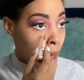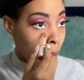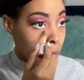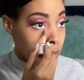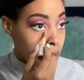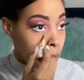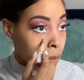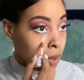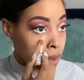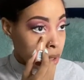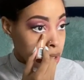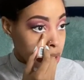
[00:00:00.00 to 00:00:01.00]
I'm going to put
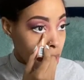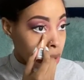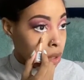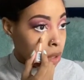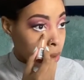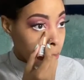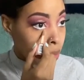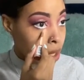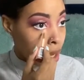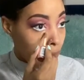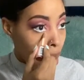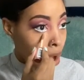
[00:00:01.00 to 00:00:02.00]
this a little bit
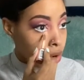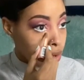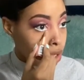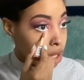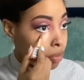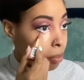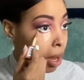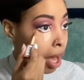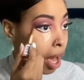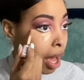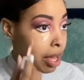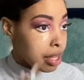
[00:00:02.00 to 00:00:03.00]
underneath my
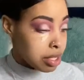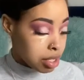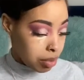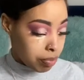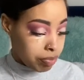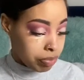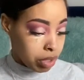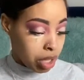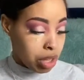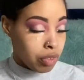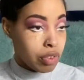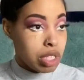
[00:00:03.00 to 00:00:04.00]
eyes.
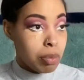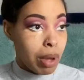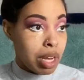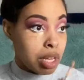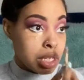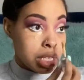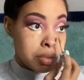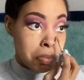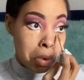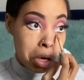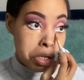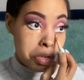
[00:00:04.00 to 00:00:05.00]
And the reason why I didn't
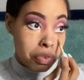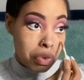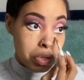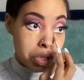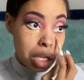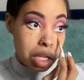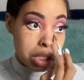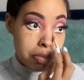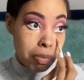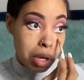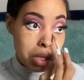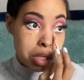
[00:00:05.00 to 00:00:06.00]
smudge first, like
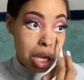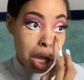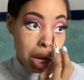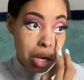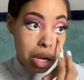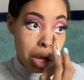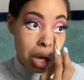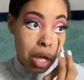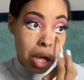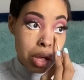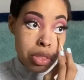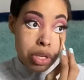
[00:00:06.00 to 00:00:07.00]
smudge the
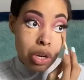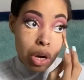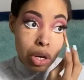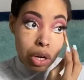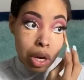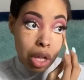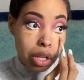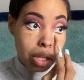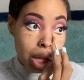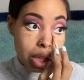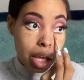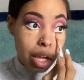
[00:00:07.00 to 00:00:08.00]
darker color,
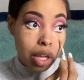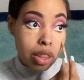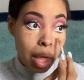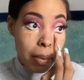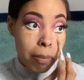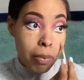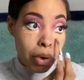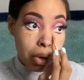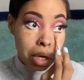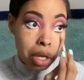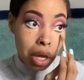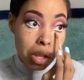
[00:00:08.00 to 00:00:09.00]
like that
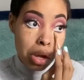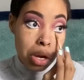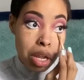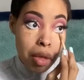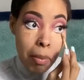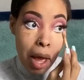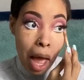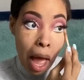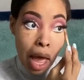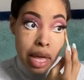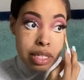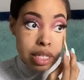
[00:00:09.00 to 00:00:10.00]
burgundy color underneath my
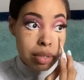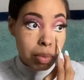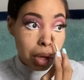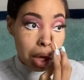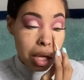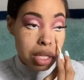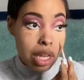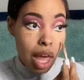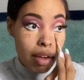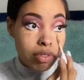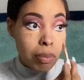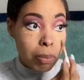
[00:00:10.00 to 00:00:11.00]
eyes, is because I
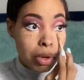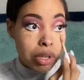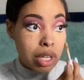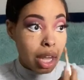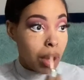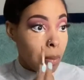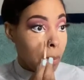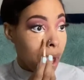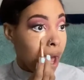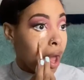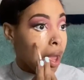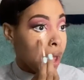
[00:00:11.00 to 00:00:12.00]
have to put down
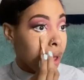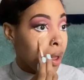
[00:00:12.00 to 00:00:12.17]
my